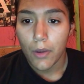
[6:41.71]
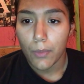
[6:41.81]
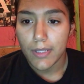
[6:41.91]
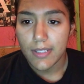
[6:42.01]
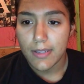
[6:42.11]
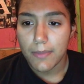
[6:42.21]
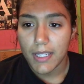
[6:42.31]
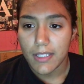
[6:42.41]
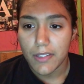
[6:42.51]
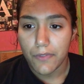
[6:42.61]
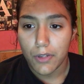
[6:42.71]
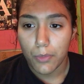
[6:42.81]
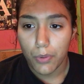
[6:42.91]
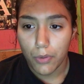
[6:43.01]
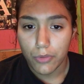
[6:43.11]
we need to make a different
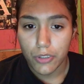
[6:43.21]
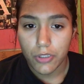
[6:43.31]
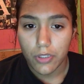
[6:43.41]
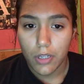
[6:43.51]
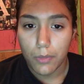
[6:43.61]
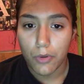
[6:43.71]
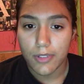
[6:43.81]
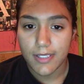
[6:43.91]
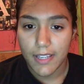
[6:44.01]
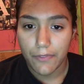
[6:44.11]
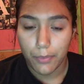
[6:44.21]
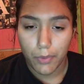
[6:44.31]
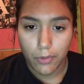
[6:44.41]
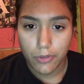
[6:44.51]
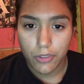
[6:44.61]
approach, a more safe
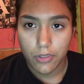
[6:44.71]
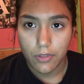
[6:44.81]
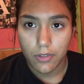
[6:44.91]
approach.